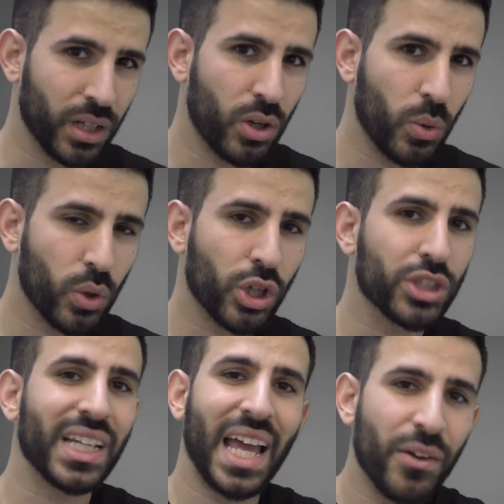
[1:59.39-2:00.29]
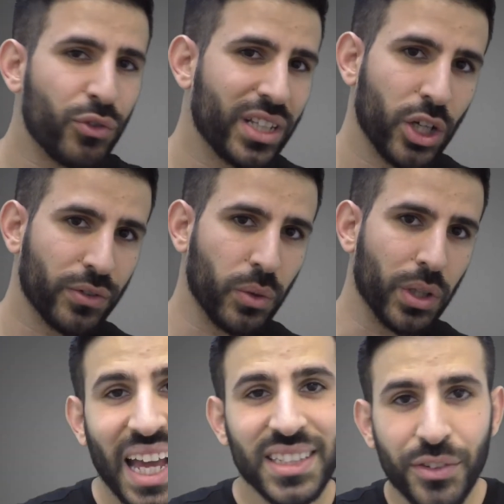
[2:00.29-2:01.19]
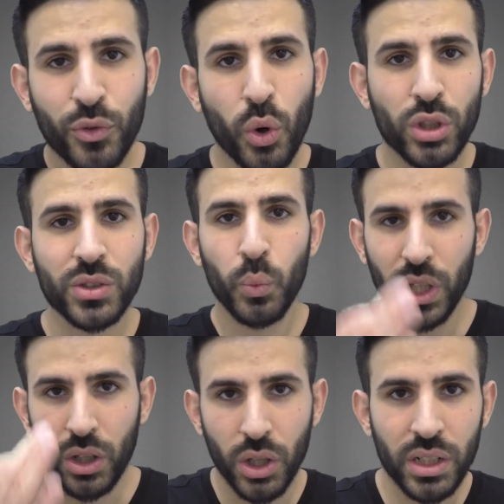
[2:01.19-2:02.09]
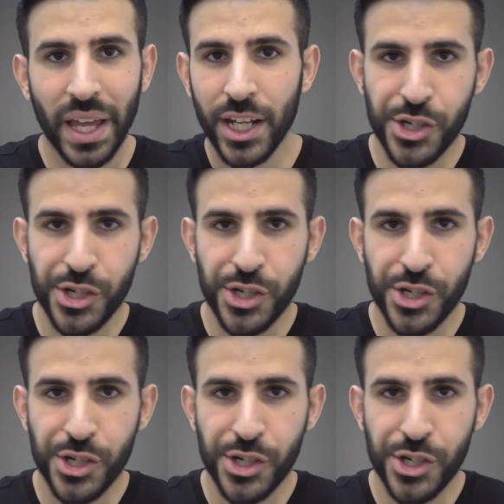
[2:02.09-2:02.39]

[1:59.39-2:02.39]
co-workers every day of the week. And of course, we could and